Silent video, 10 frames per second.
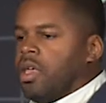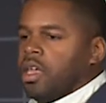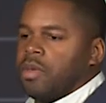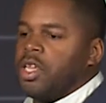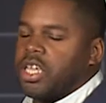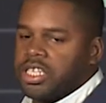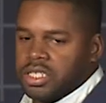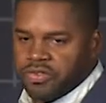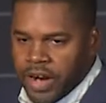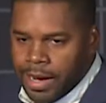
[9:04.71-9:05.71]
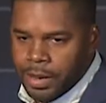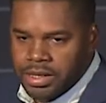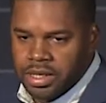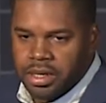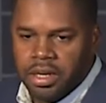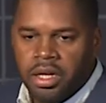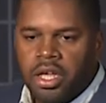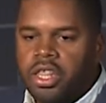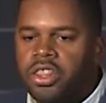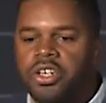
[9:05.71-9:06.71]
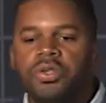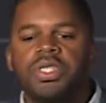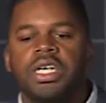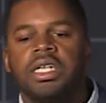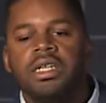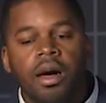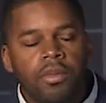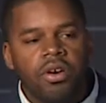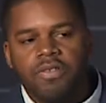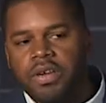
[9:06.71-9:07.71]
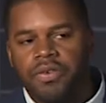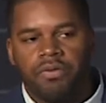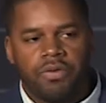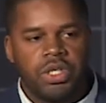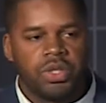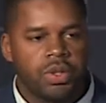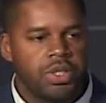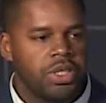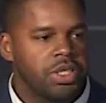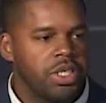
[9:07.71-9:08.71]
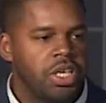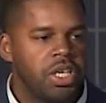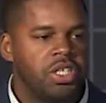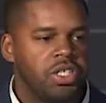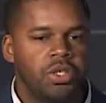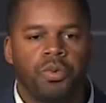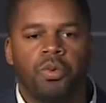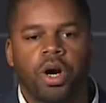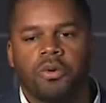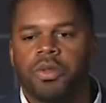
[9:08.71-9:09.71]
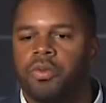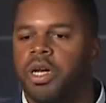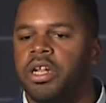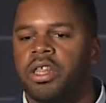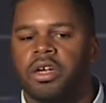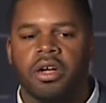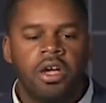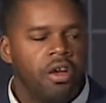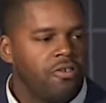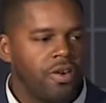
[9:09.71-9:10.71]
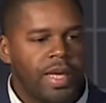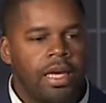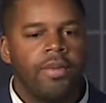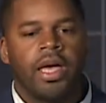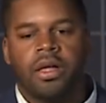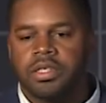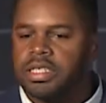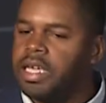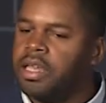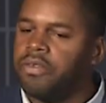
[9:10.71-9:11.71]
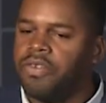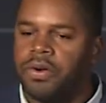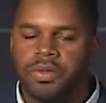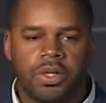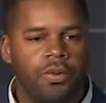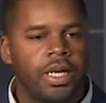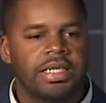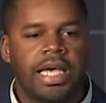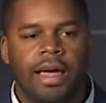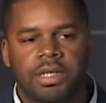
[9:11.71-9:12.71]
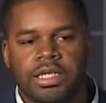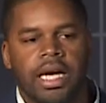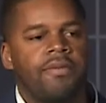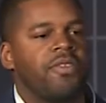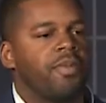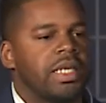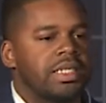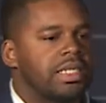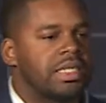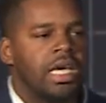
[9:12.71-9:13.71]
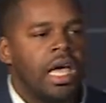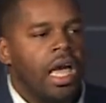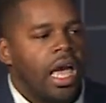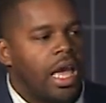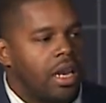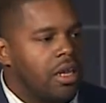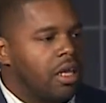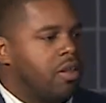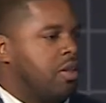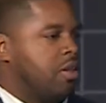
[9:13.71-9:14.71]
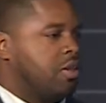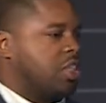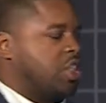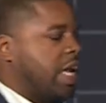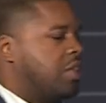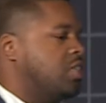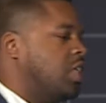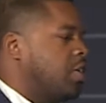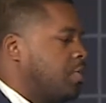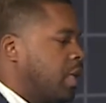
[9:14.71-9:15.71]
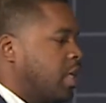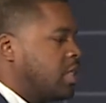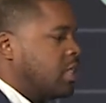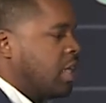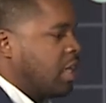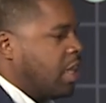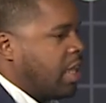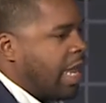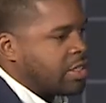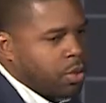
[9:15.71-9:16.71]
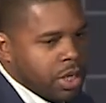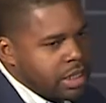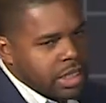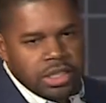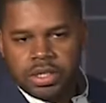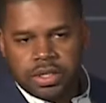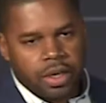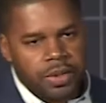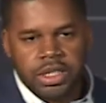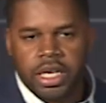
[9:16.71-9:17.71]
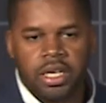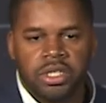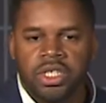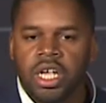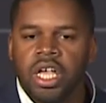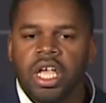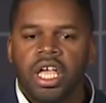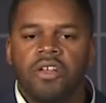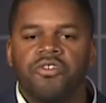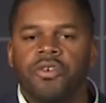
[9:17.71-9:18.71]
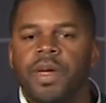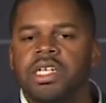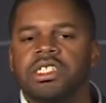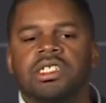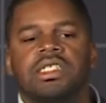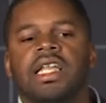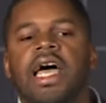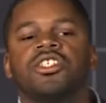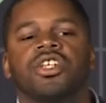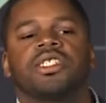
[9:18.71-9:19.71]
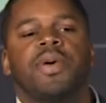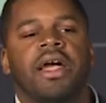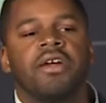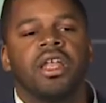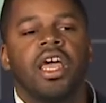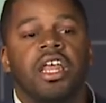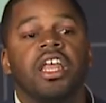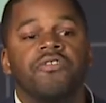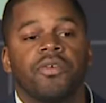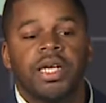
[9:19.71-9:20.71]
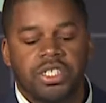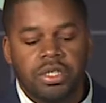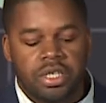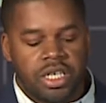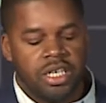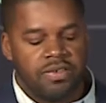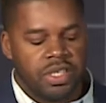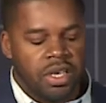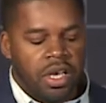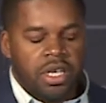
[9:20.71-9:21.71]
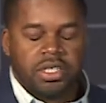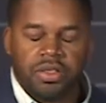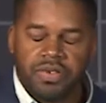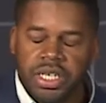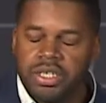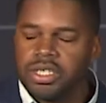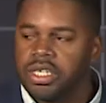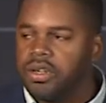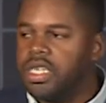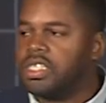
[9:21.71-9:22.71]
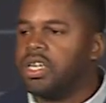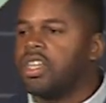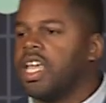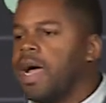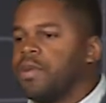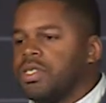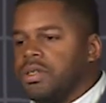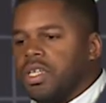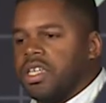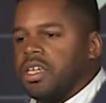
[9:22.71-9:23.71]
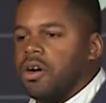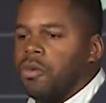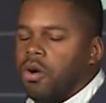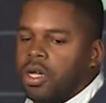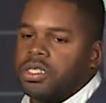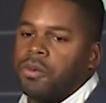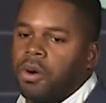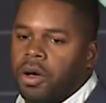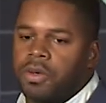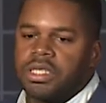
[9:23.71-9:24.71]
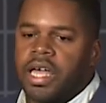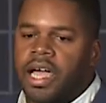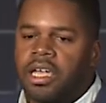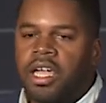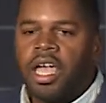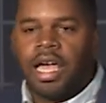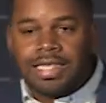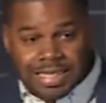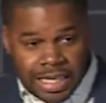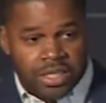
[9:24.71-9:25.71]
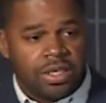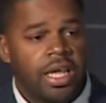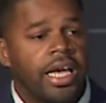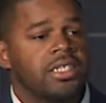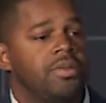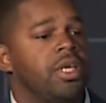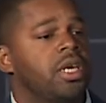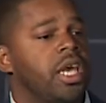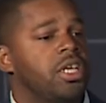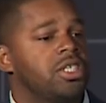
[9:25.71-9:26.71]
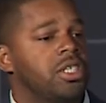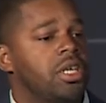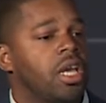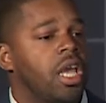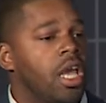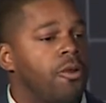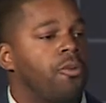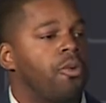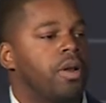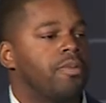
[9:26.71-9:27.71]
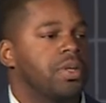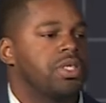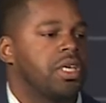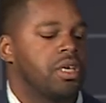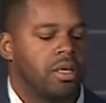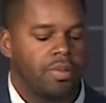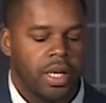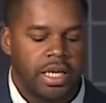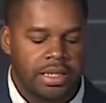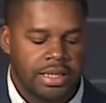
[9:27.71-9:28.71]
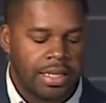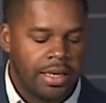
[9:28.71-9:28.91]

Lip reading: Communication's fragmented. They're using a number of different resources to work with one another, from email to telephone to WhatsApp to Skype for Business. And the challenge here was, as organizations grow and change, information is not transparent and then information leaves. So 3 years ago, they saw the opportunity to go wall to wall with Slack and centralize communication in one particular place.